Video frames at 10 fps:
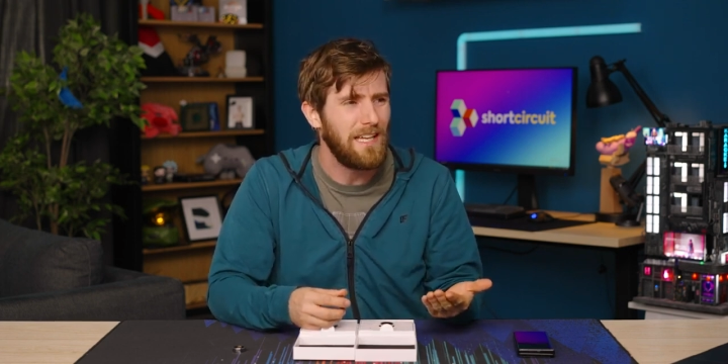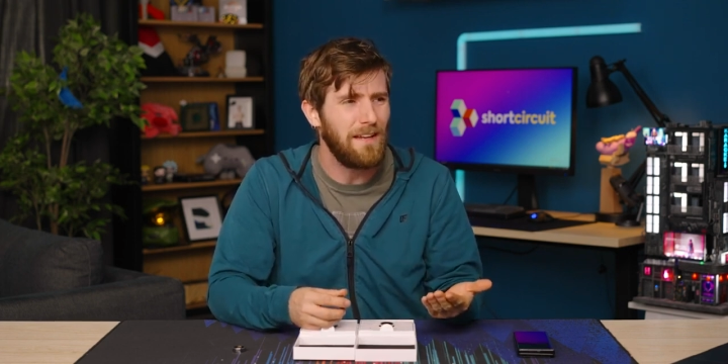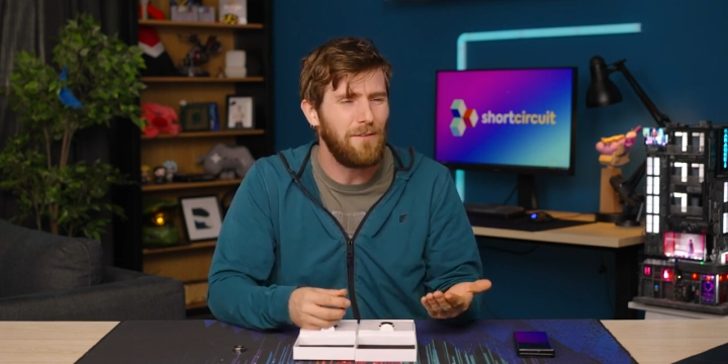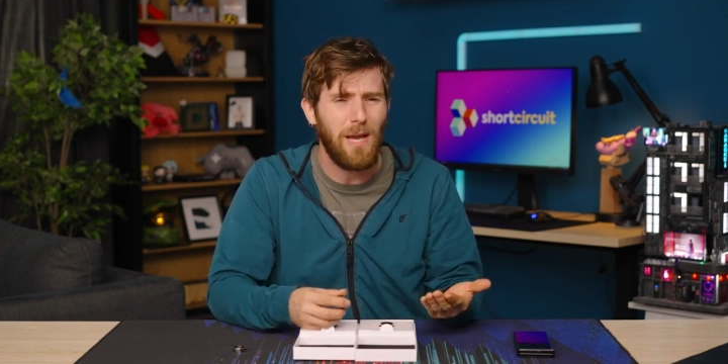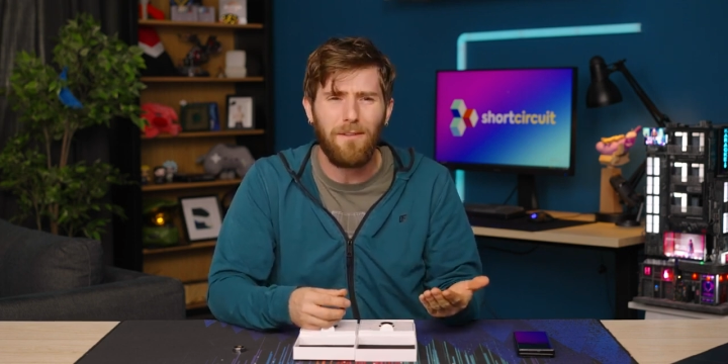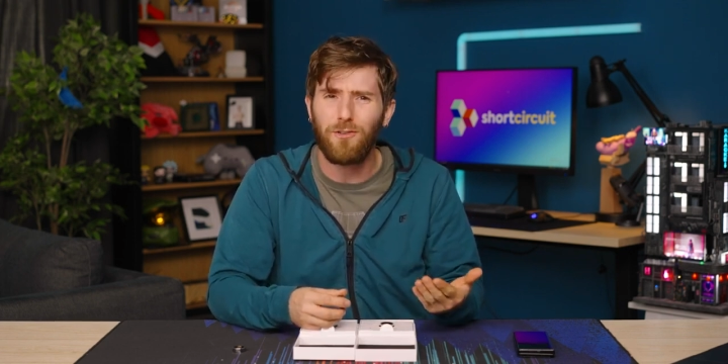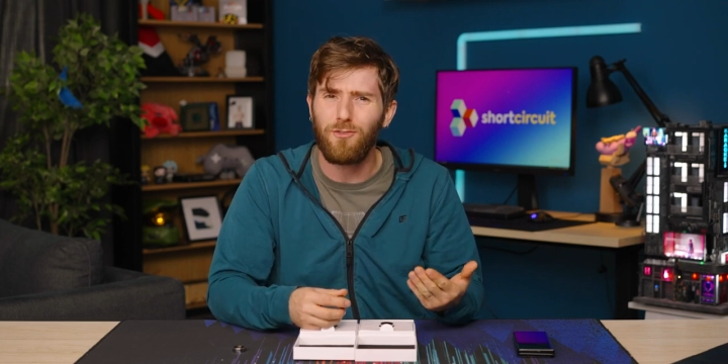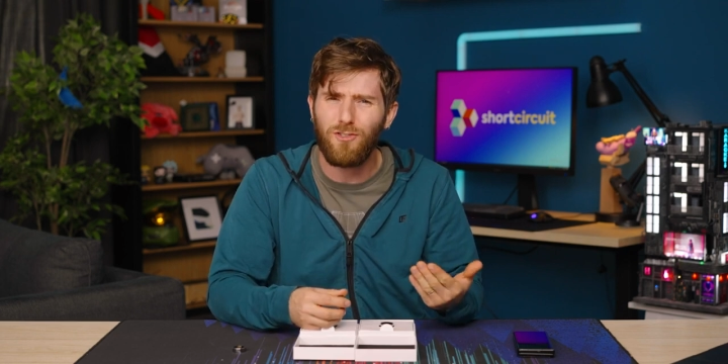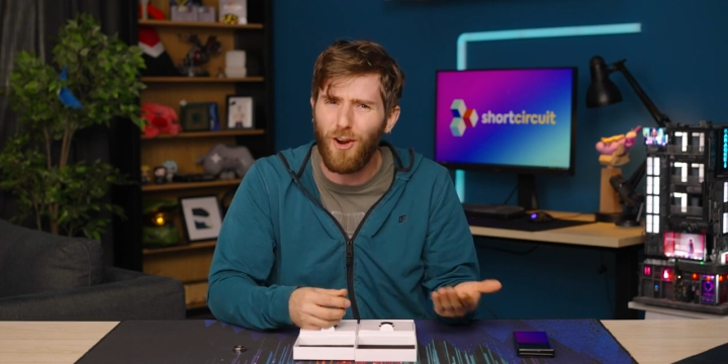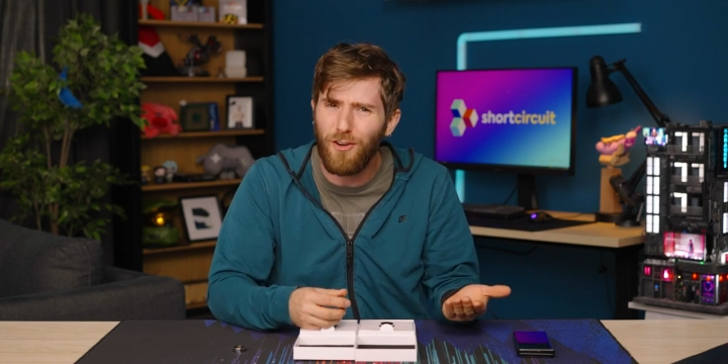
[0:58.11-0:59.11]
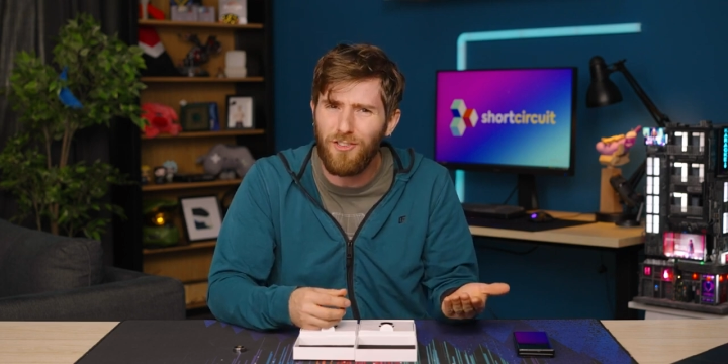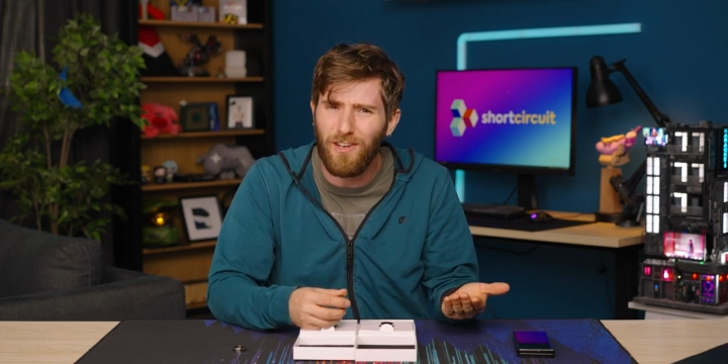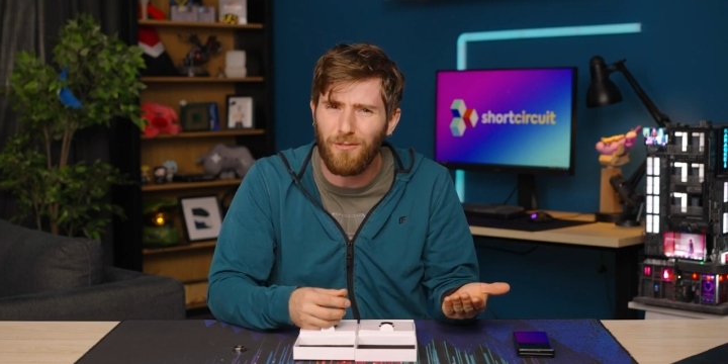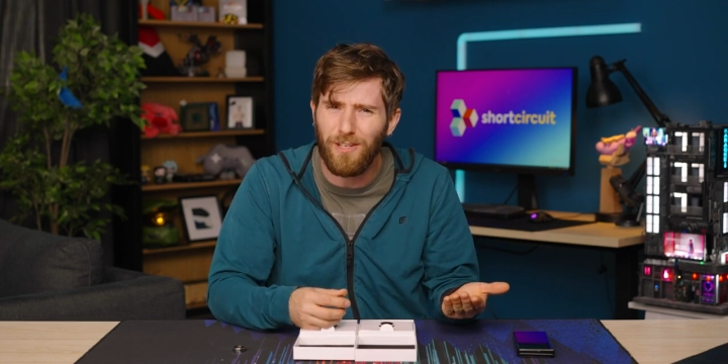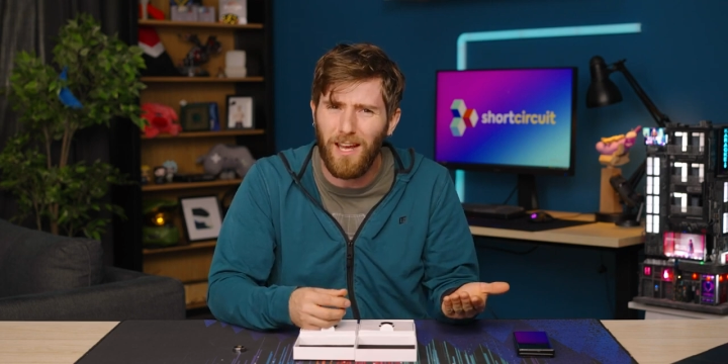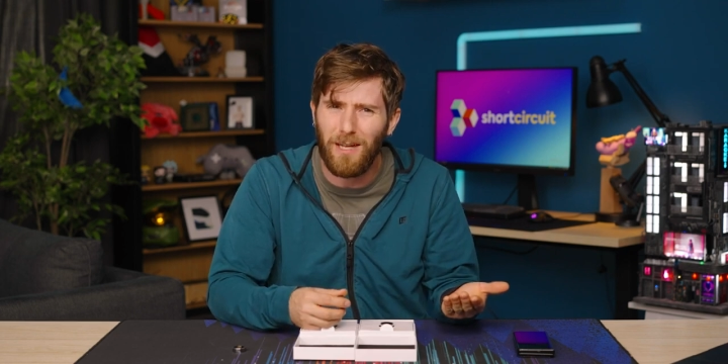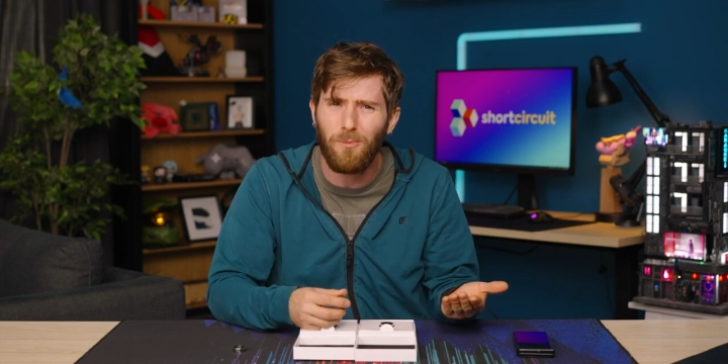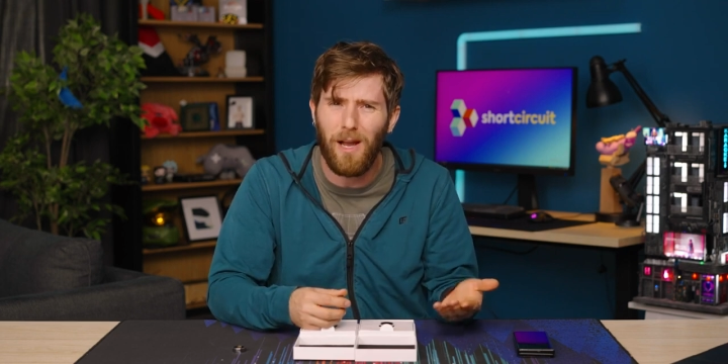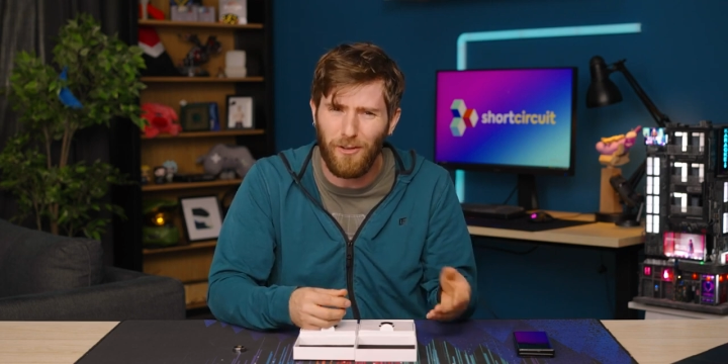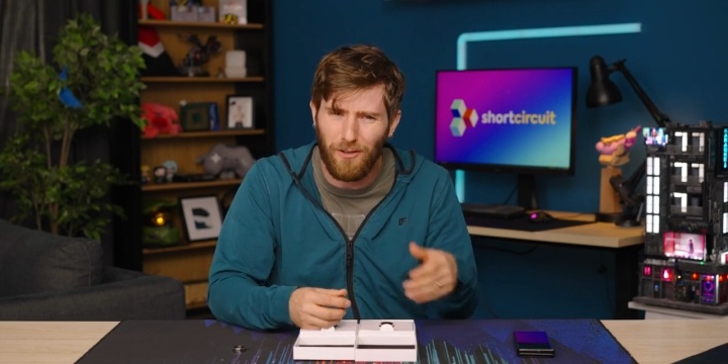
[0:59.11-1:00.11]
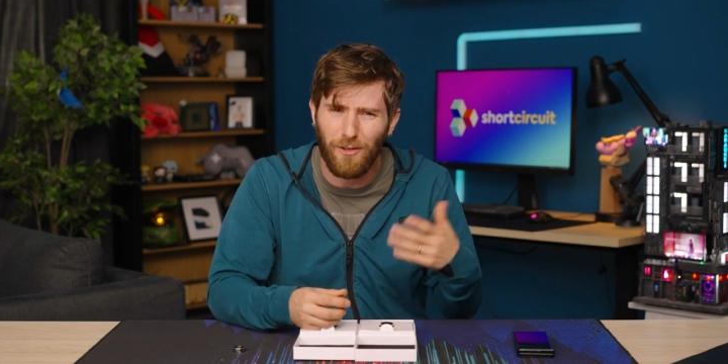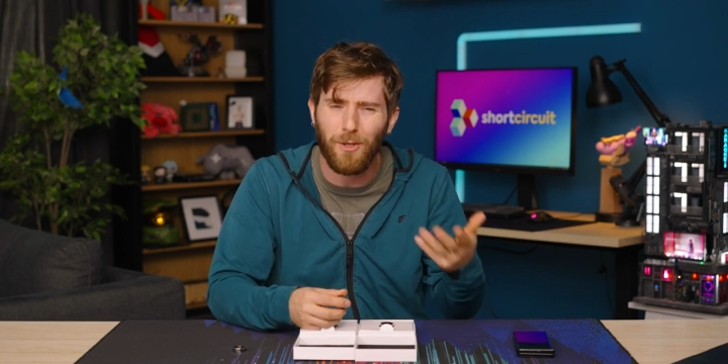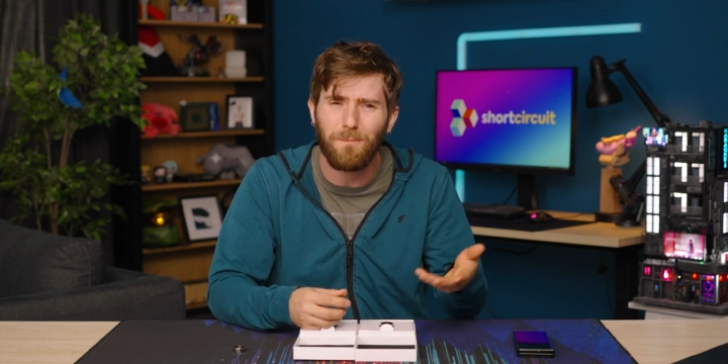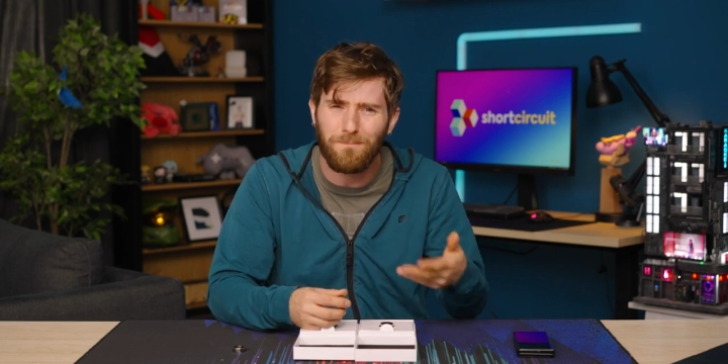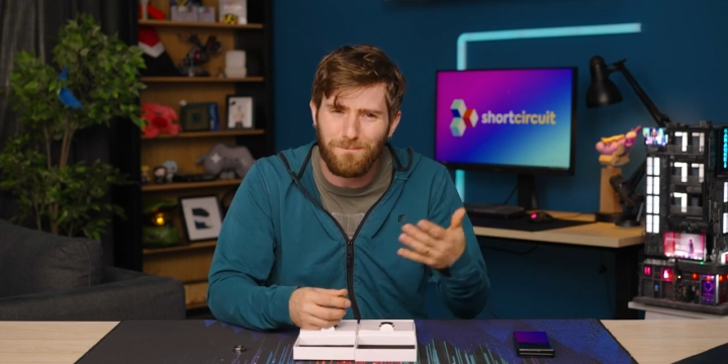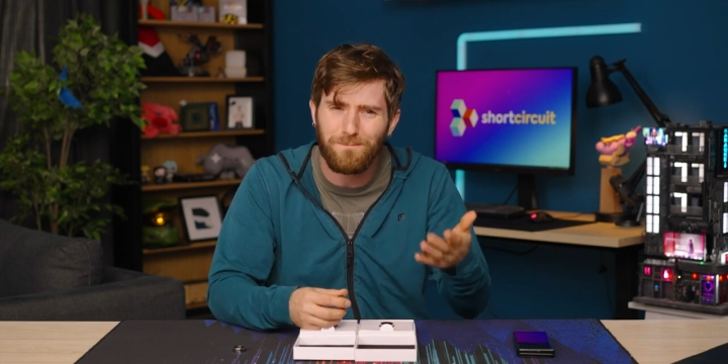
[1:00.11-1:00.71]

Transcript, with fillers: if you have to charge it every night while you're,